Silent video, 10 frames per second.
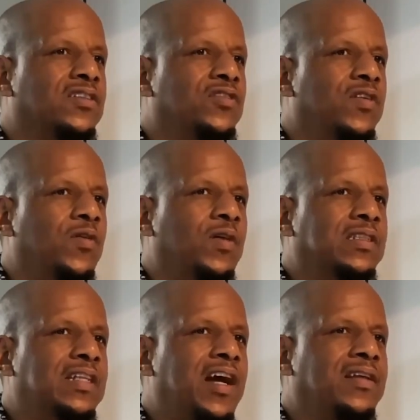the ultimate
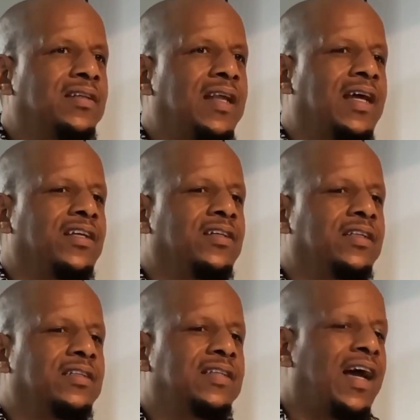lows of his
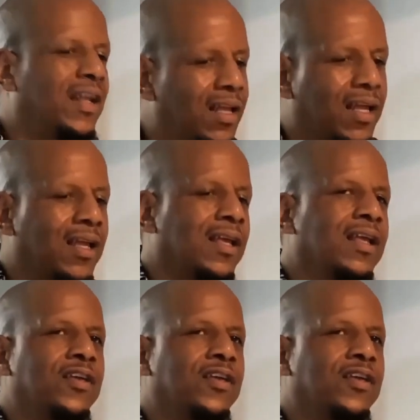life, Kevin Hunter has